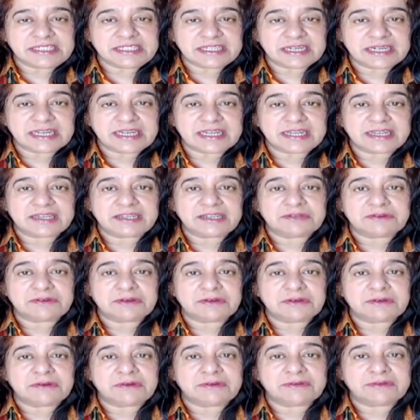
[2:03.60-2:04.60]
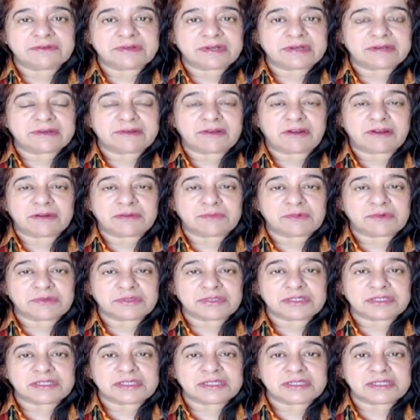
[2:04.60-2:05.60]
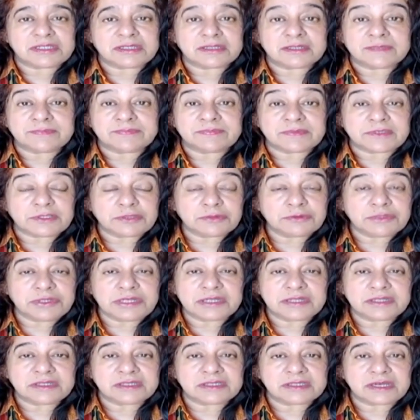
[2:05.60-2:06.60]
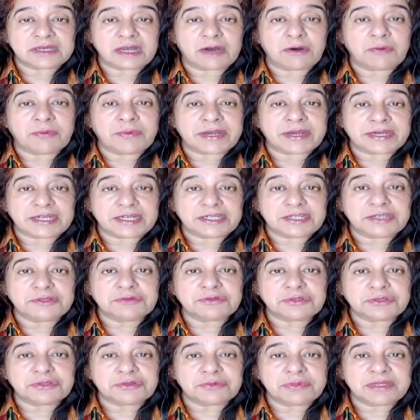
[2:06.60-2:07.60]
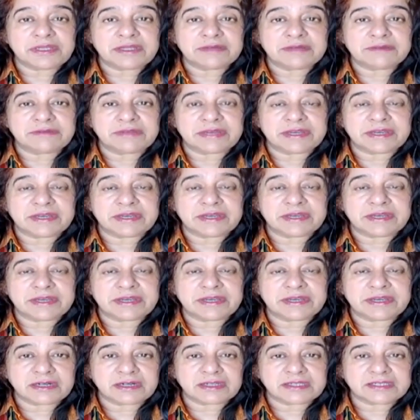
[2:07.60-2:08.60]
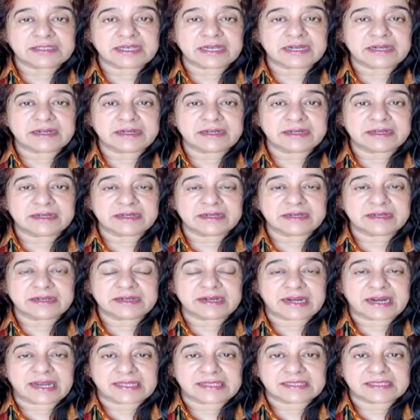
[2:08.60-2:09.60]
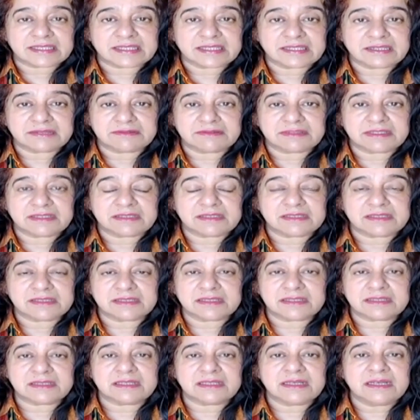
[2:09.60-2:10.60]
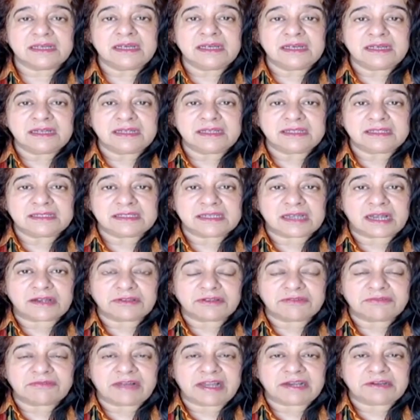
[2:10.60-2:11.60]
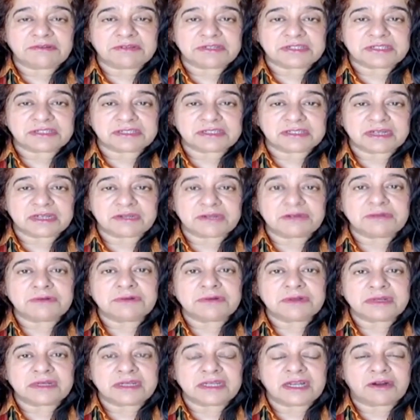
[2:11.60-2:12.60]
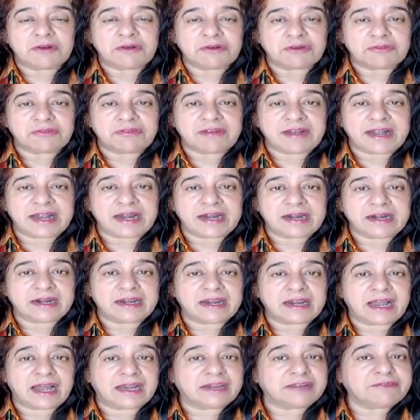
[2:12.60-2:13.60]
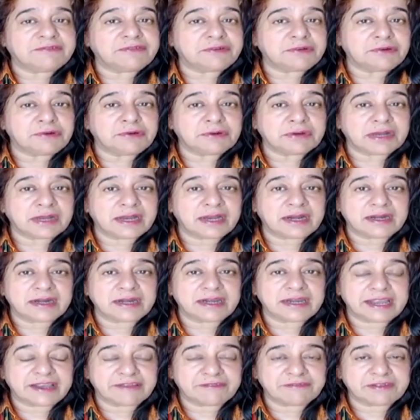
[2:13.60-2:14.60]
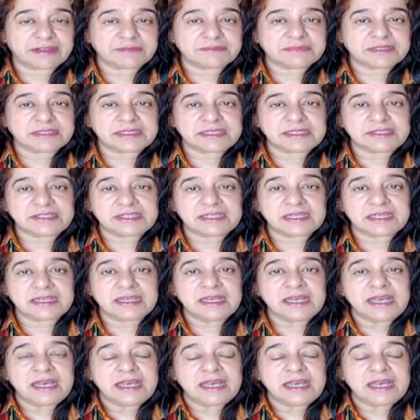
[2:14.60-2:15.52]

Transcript: again, almost 2 years now, when it used to be a very hot sector. And I said, this is now the valuations are totally out of hand. And if you look at FMCG